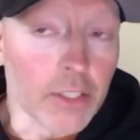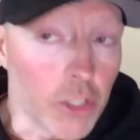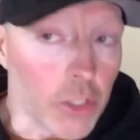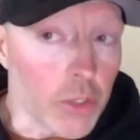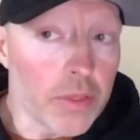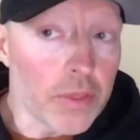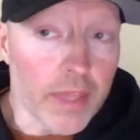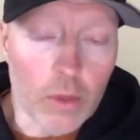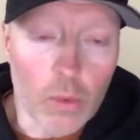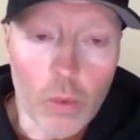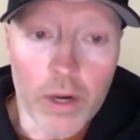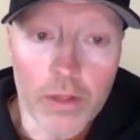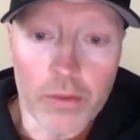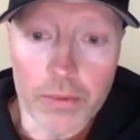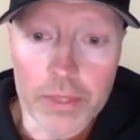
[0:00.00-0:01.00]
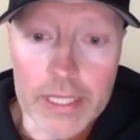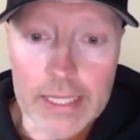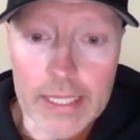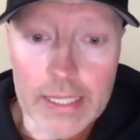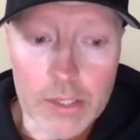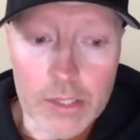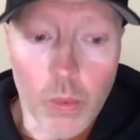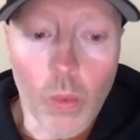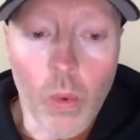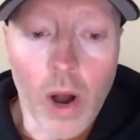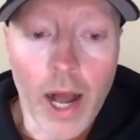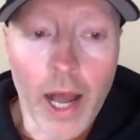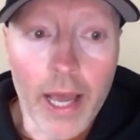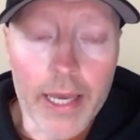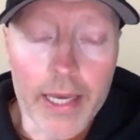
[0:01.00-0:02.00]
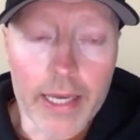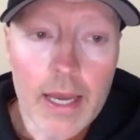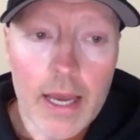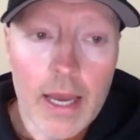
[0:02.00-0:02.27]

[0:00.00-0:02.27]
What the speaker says: do think one of the reasons why,